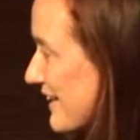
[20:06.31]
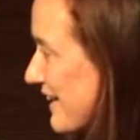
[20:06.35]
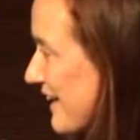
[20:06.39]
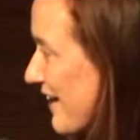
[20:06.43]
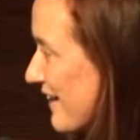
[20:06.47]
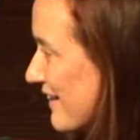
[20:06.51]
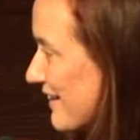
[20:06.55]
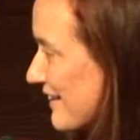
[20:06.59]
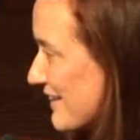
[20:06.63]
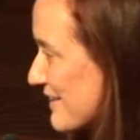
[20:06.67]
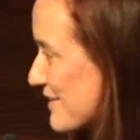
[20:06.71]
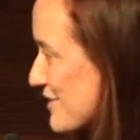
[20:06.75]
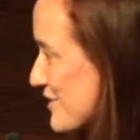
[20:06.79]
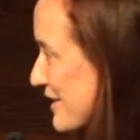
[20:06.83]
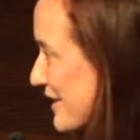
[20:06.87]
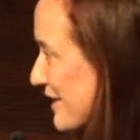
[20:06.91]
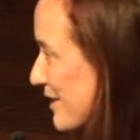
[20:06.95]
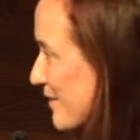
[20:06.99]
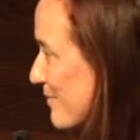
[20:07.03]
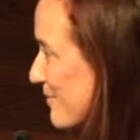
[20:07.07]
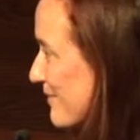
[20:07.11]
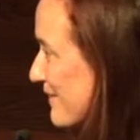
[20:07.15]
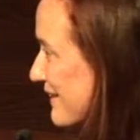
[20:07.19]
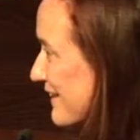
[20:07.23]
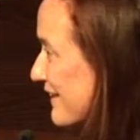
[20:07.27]
Kelly and
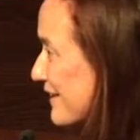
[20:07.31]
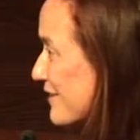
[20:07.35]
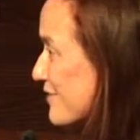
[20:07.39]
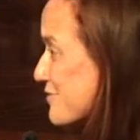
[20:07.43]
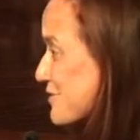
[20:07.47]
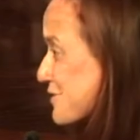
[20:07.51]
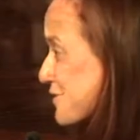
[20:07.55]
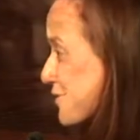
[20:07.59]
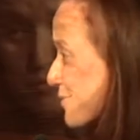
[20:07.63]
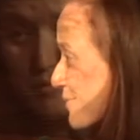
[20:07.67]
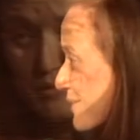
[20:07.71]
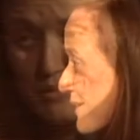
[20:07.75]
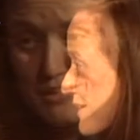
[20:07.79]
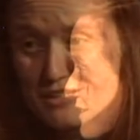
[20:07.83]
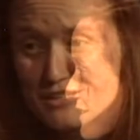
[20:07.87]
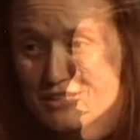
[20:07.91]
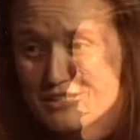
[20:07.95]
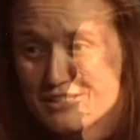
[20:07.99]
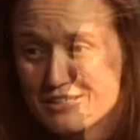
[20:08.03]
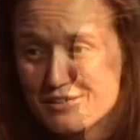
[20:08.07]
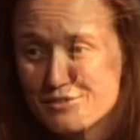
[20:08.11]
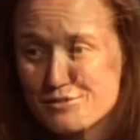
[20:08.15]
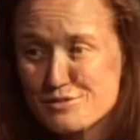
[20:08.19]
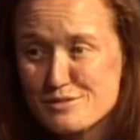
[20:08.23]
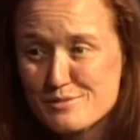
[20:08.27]
Jacob, thank you so much.
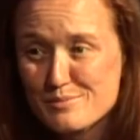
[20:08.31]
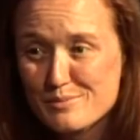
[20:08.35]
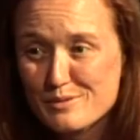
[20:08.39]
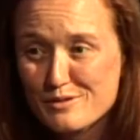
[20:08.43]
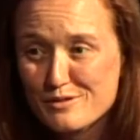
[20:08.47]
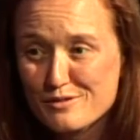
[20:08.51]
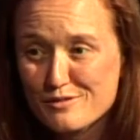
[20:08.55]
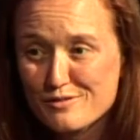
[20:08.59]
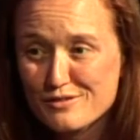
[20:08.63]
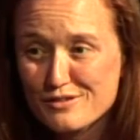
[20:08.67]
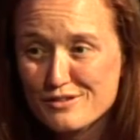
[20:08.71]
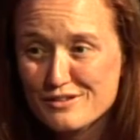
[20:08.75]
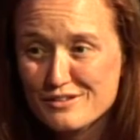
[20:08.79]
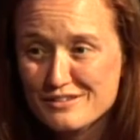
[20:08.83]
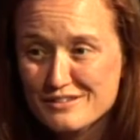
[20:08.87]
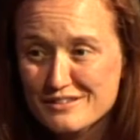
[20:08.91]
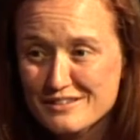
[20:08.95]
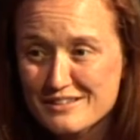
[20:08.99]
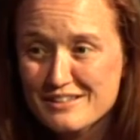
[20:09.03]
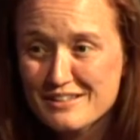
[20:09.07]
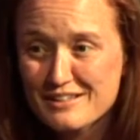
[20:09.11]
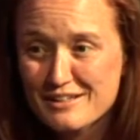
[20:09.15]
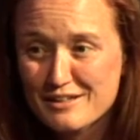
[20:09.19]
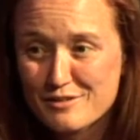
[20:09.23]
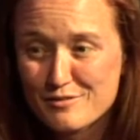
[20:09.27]
That was beautiful.
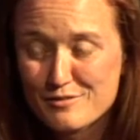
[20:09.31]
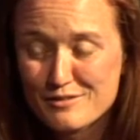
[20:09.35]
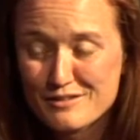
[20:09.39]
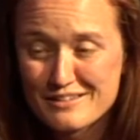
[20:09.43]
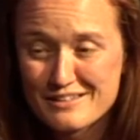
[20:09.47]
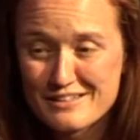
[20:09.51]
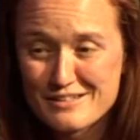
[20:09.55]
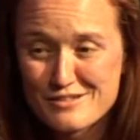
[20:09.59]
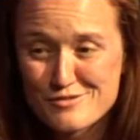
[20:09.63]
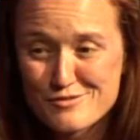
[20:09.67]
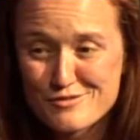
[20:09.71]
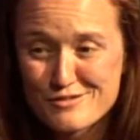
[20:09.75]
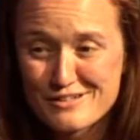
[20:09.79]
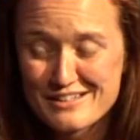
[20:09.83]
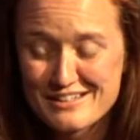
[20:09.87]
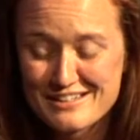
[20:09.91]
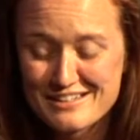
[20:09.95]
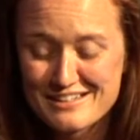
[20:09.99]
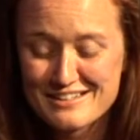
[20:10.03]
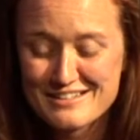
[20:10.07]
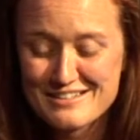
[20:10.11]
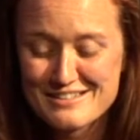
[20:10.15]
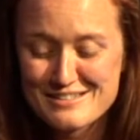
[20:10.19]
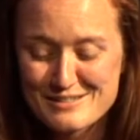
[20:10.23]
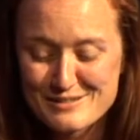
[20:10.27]
I really enjoyed it.
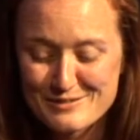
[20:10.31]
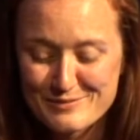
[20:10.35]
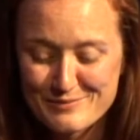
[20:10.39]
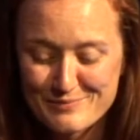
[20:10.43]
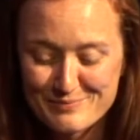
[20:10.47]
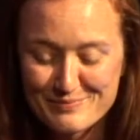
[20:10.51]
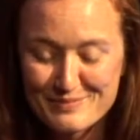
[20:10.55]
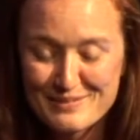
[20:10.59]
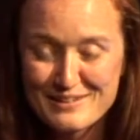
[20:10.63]
So,